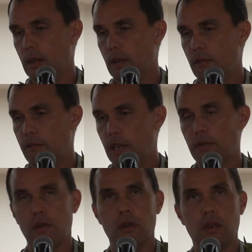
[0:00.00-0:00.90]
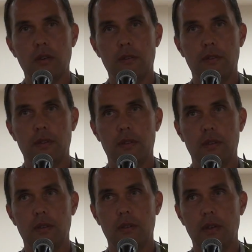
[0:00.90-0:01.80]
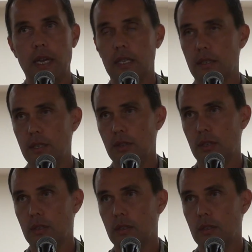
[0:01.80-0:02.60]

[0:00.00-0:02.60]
in favor of annexation.